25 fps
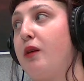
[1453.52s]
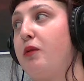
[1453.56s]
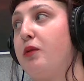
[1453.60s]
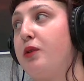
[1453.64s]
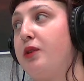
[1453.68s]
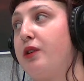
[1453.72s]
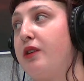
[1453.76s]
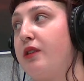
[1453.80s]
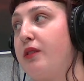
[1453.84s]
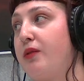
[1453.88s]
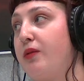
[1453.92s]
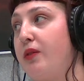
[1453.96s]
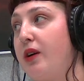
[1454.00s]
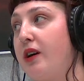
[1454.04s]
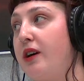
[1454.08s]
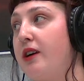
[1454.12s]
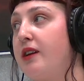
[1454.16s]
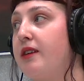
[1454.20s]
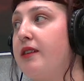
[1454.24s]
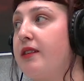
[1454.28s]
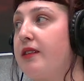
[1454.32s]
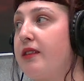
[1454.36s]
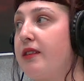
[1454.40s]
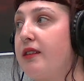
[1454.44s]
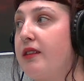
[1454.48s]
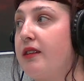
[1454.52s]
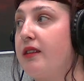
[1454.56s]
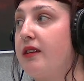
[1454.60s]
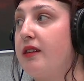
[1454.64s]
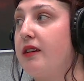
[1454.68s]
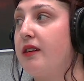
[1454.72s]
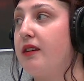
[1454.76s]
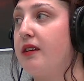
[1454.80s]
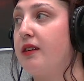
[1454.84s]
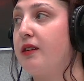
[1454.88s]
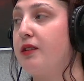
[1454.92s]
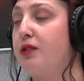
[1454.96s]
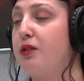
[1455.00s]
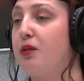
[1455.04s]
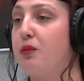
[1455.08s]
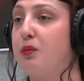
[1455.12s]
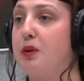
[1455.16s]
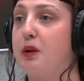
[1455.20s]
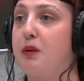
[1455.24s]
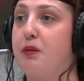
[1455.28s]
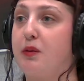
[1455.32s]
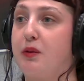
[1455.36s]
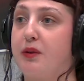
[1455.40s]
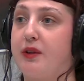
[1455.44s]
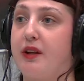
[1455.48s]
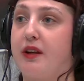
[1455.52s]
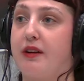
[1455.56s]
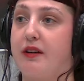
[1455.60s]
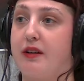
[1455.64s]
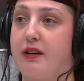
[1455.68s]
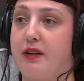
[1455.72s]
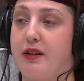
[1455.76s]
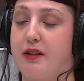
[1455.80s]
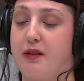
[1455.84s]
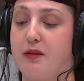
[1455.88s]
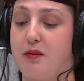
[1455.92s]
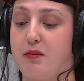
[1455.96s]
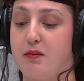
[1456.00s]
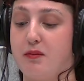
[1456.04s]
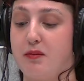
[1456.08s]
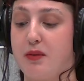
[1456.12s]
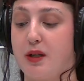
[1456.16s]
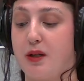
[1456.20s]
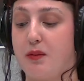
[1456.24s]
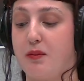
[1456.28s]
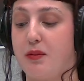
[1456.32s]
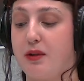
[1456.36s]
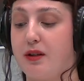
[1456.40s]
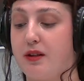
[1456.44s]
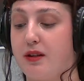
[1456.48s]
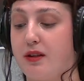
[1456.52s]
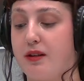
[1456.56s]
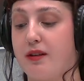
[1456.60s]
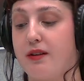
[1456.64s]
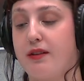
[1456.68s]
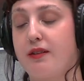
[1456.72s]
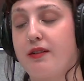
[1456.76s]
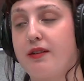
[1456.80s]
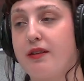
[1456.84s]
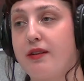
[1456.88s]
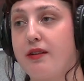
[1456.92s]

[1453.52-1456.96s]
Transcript: I would advise to people that are maybe